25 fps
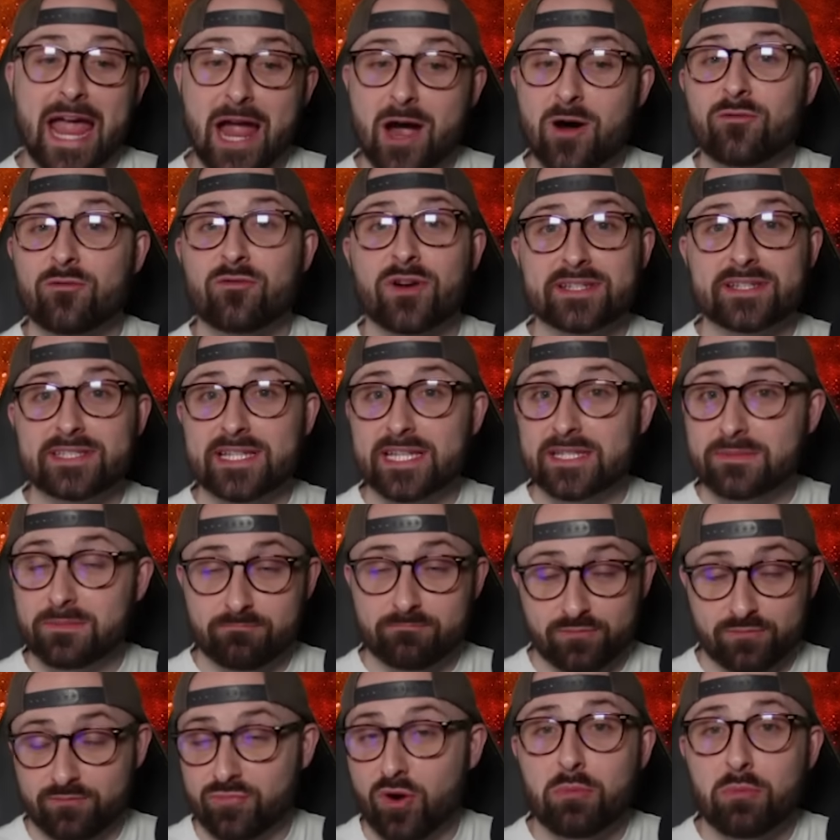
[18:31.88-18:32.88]
Alvarez is
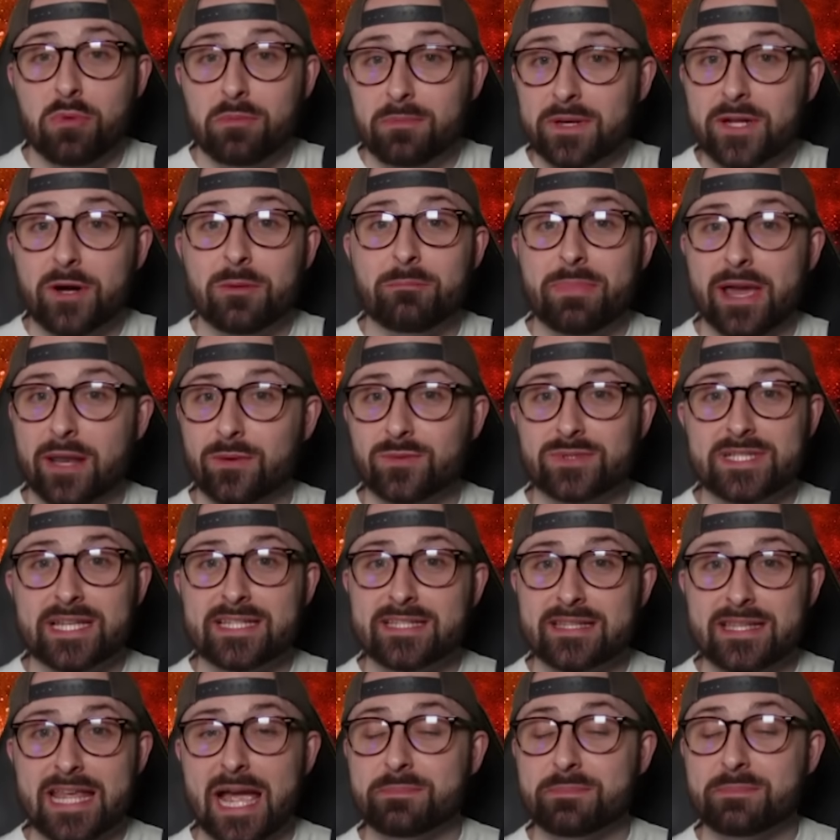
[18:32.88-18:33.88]
probably on
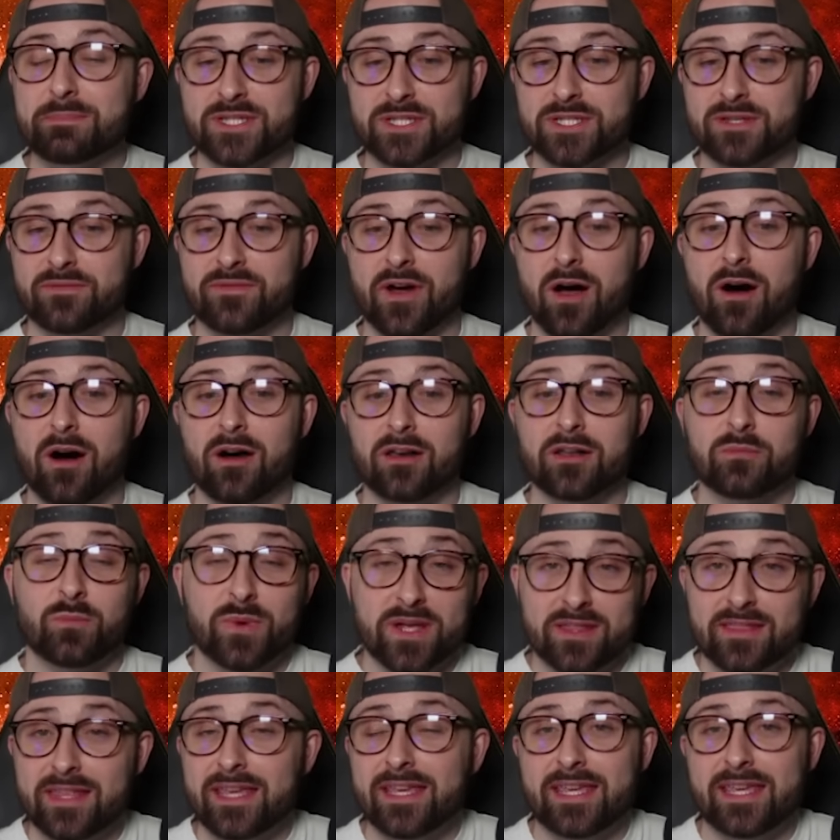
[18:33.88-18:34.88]
penalties in the absence of Haaland.
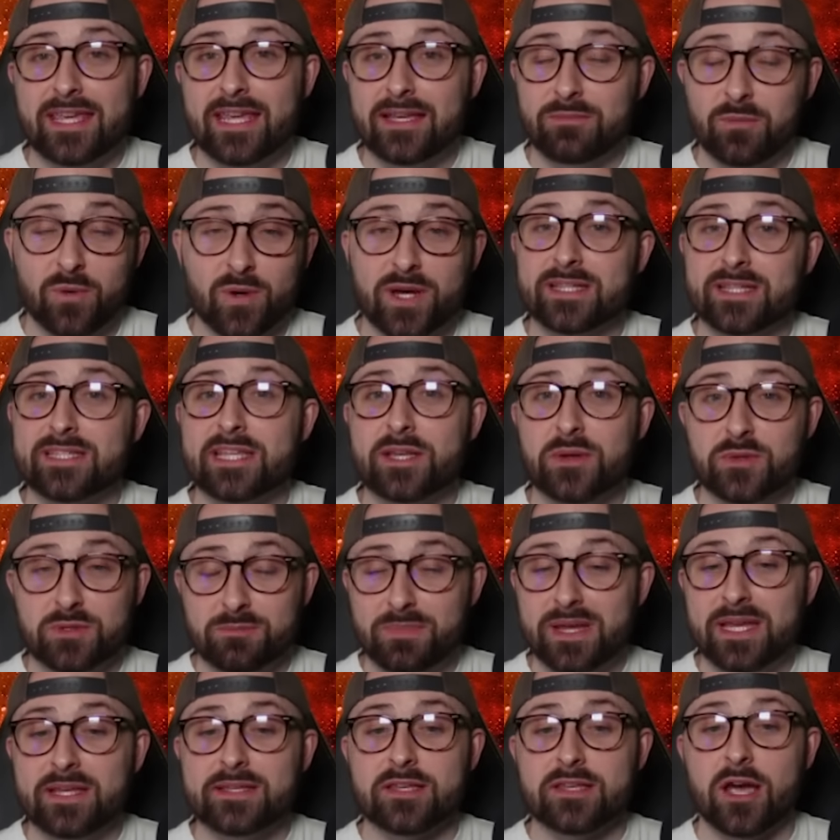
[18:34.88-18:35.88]
We think he will continue
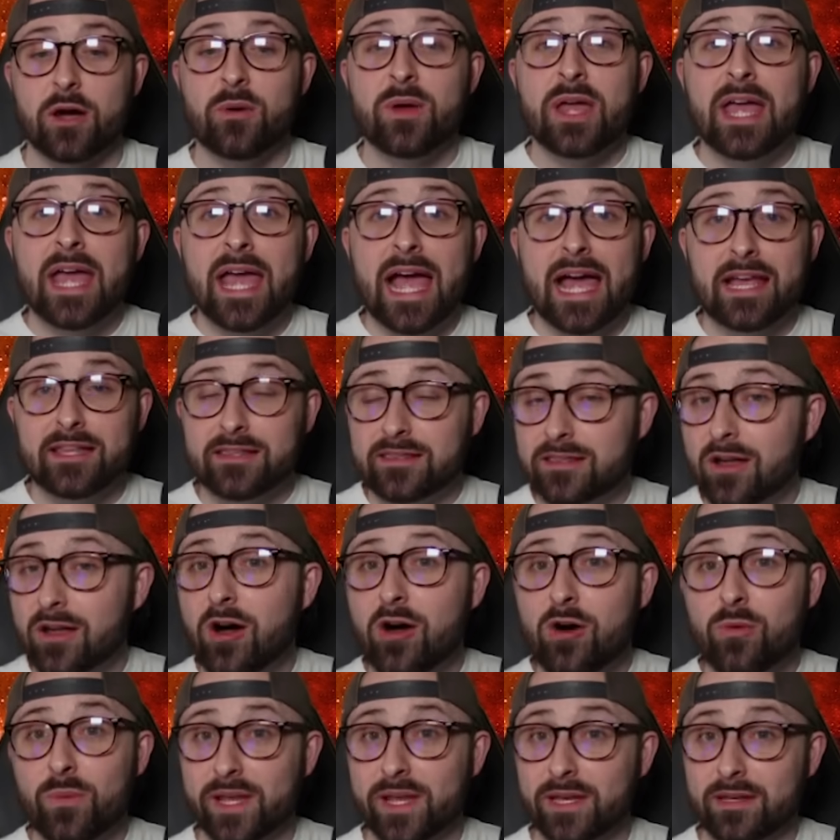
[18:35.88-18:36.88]
to be so. And
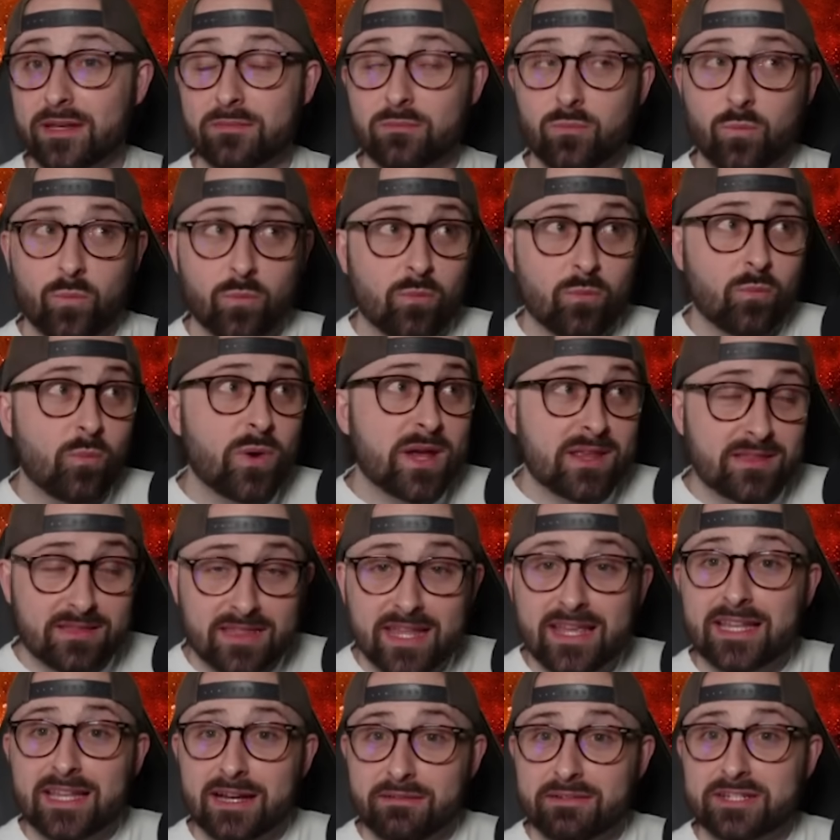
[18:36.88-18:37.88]
Darwin, we
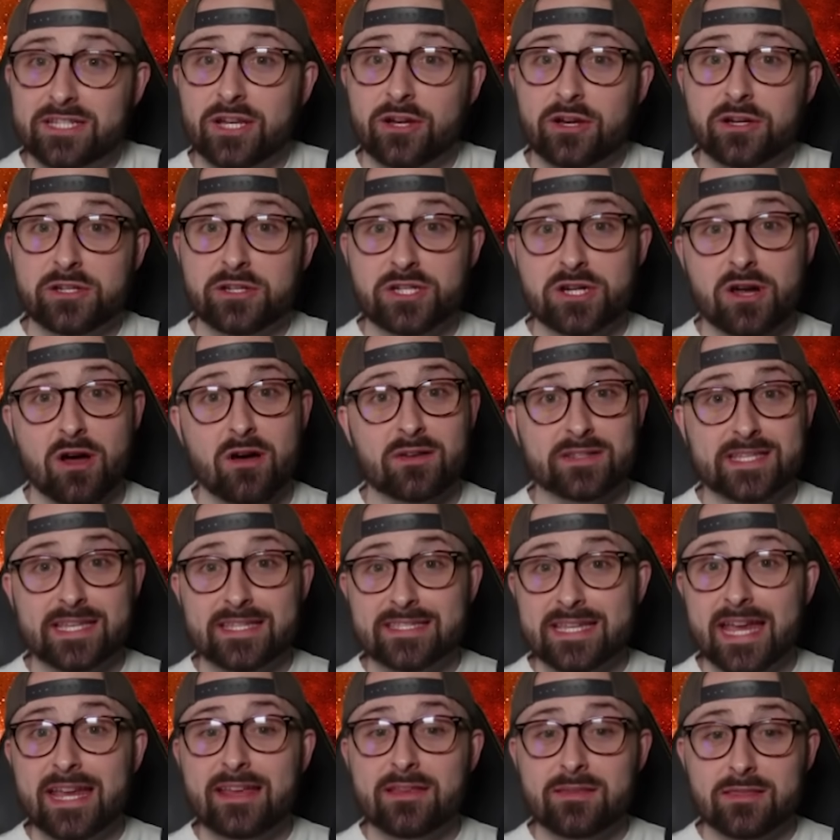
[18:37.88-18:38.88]
think there is a good chance.
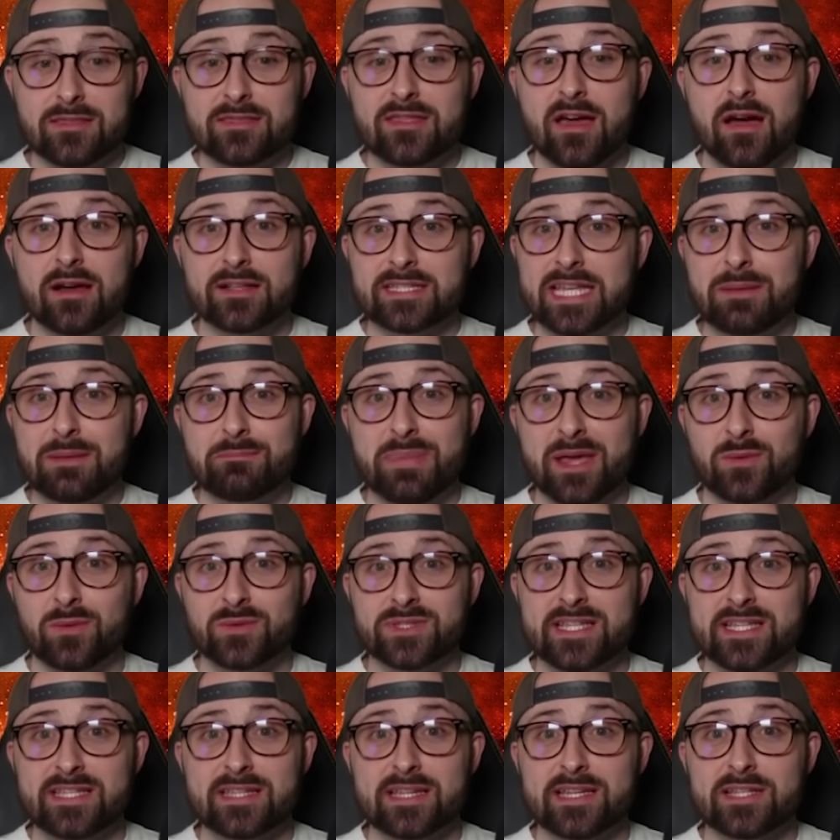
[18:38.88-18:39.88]
He's taken 13
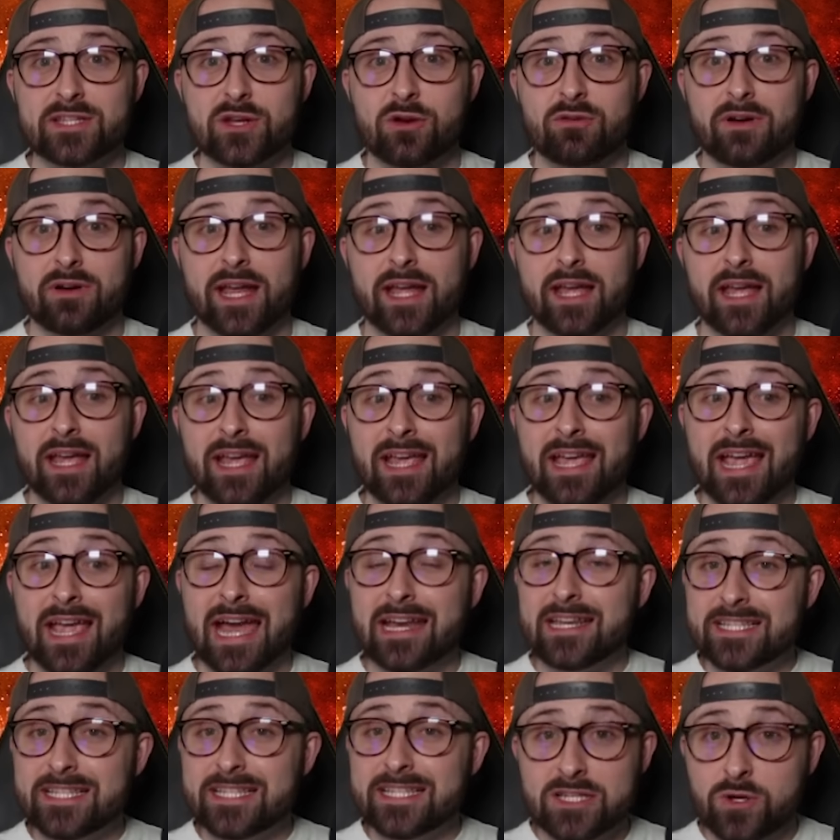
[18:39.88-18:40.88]
penalties in his career
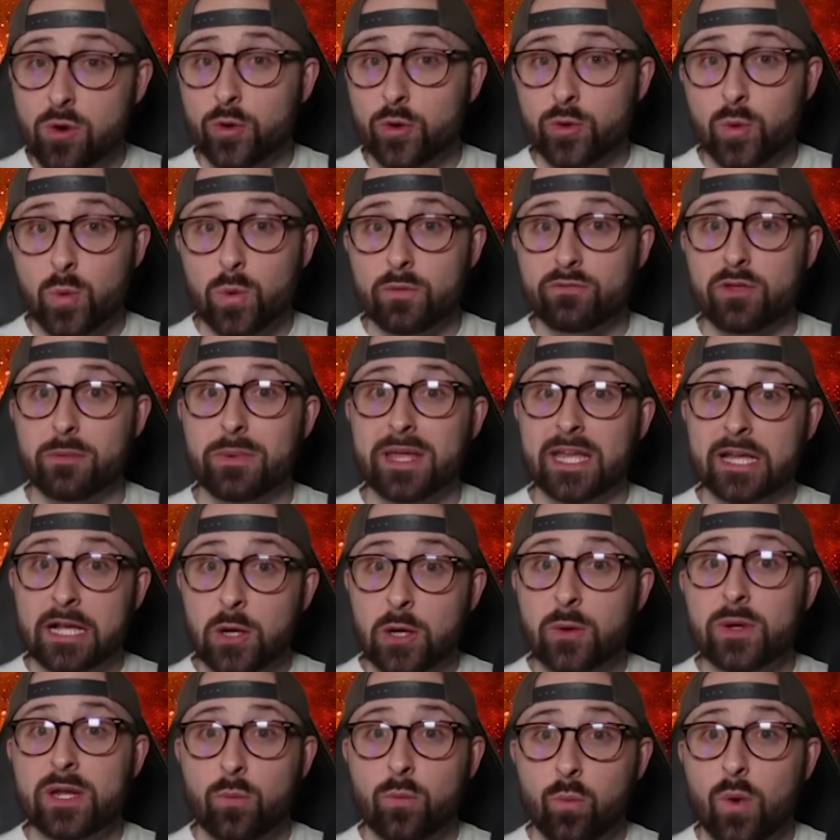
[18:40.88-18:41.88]
and he scored all of them,
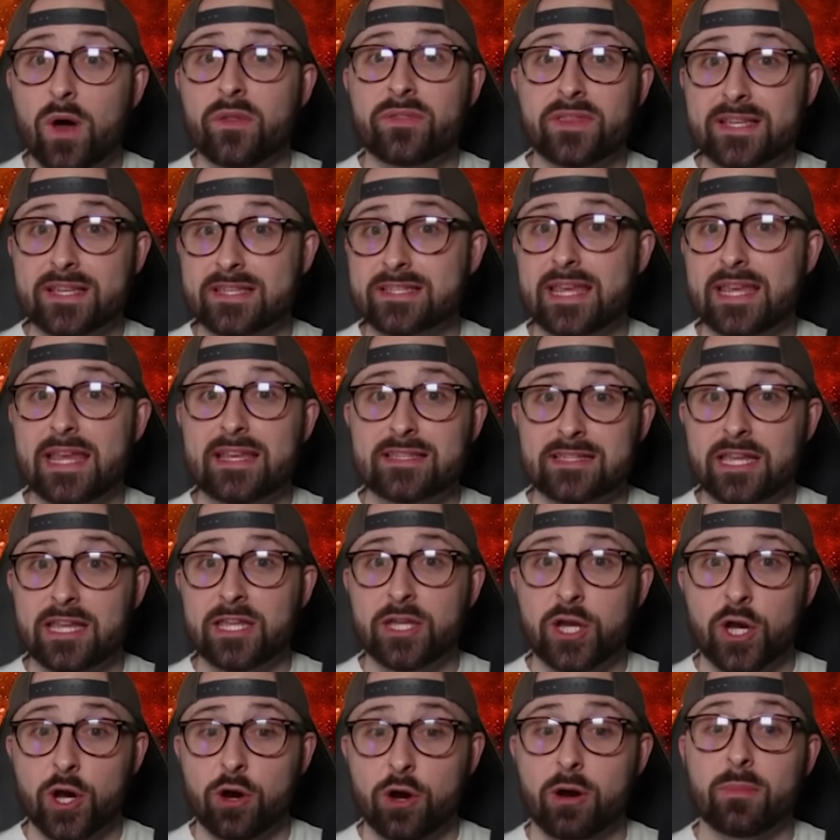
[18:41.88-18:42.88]
including 1 this season
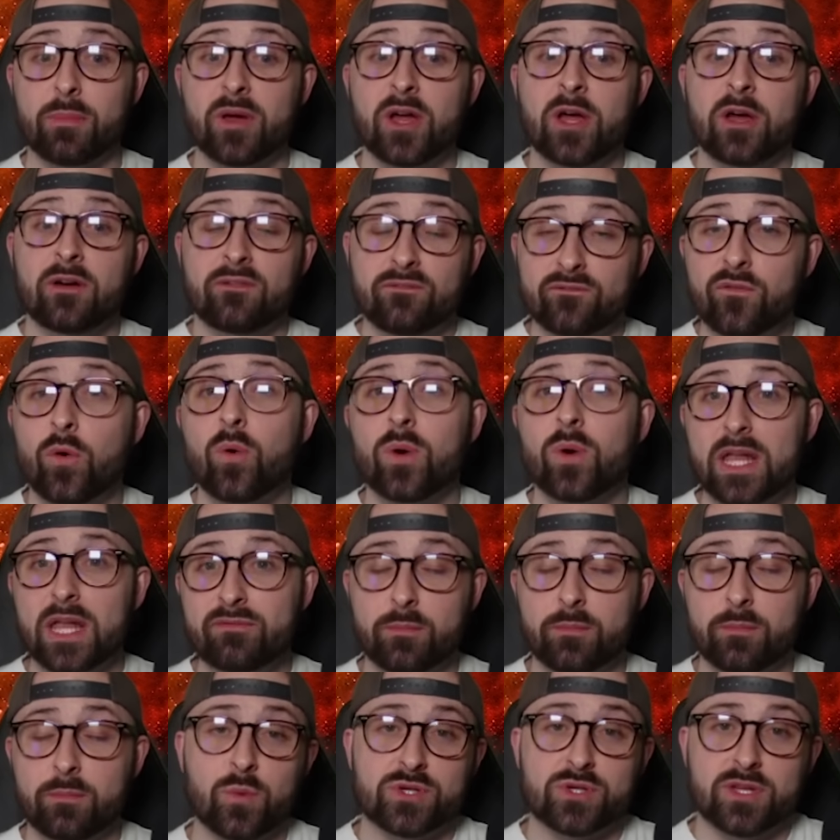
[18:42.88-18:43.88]
in Europe for
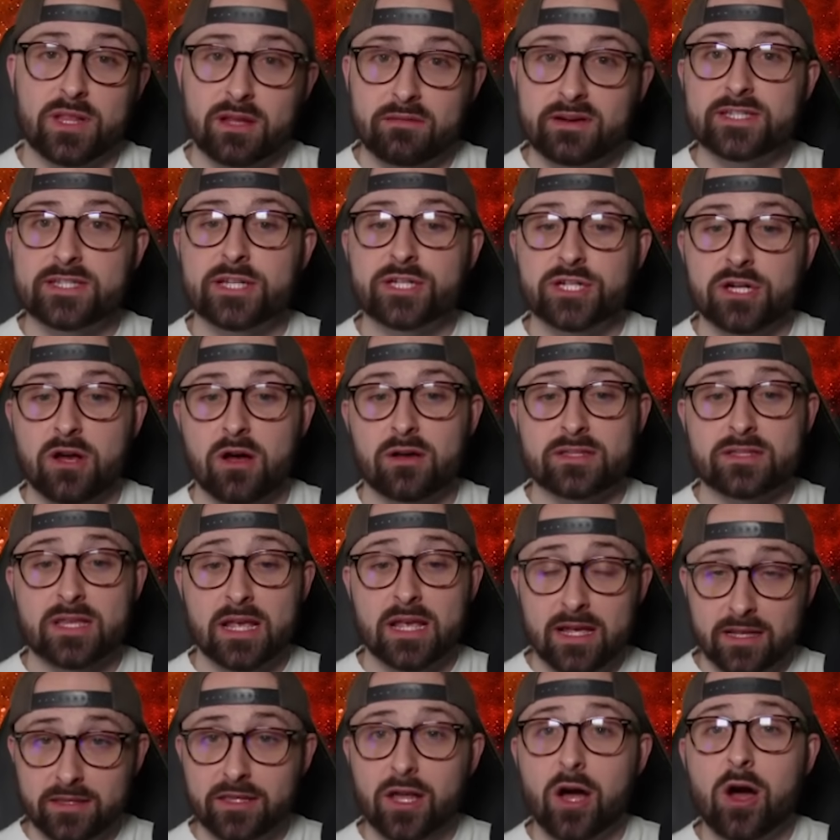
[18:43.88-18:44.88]
Liverpool. So there is a chance
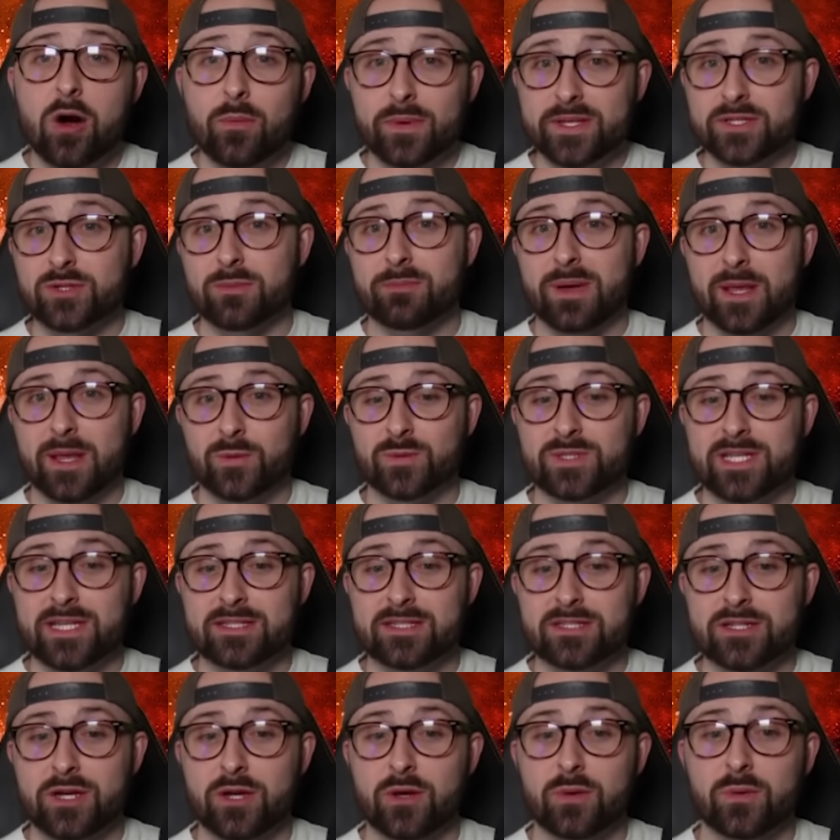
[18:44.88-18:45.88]
Darwin's on
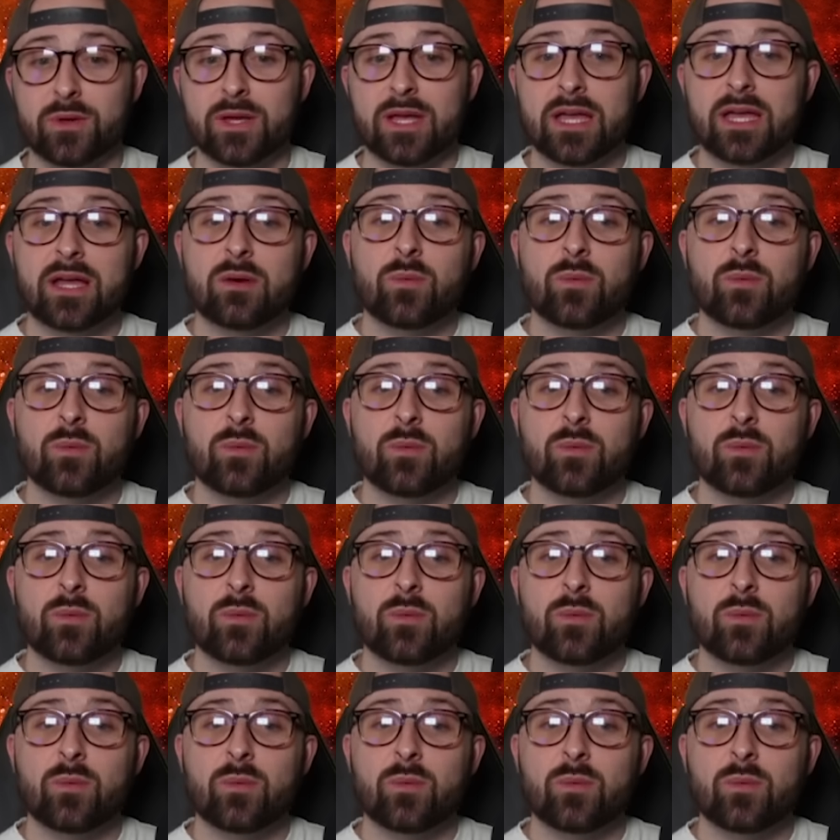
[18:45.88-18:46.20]
penalties too.